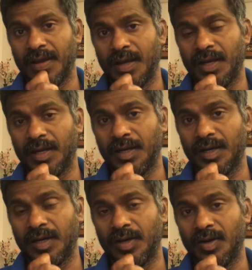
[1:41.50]

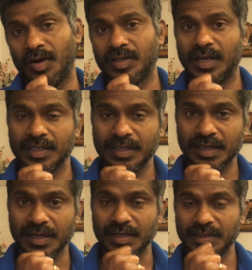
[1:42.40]
uh, on the other
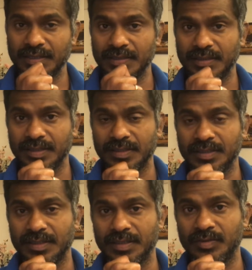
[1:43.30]
hand
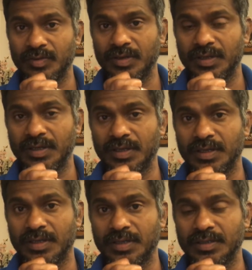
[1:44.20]

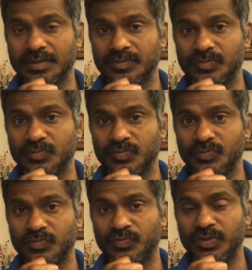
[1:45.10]
uh,
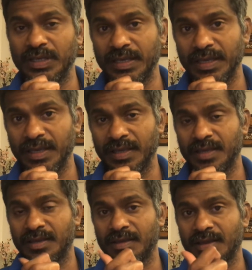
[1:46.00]
we
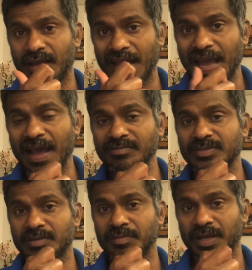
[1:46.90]
have
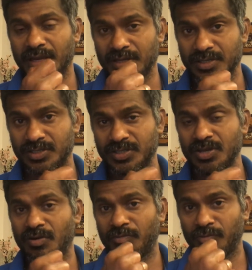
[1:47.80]
some
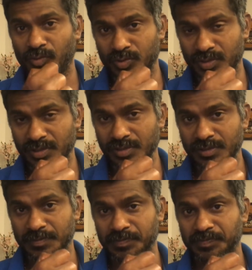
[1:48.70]
energy or forces
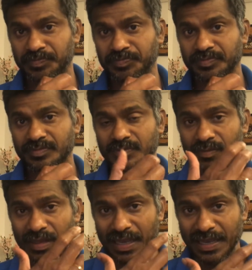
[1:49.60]

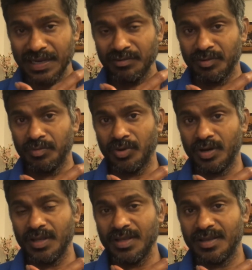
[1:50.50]
in our
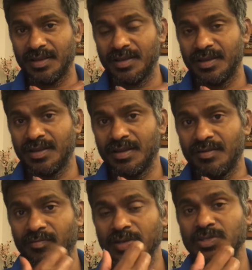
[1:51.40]
body
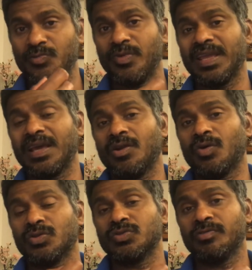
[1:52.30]
which we can
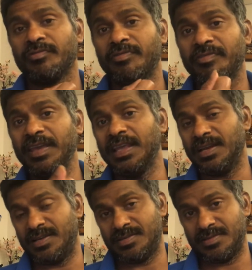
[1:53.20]
also feel
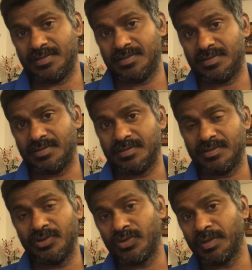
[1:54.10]

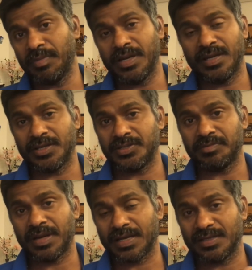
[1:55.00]
during
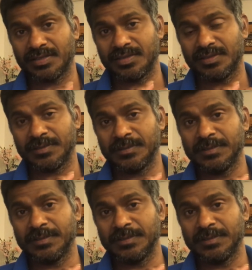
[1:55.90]
meditation practices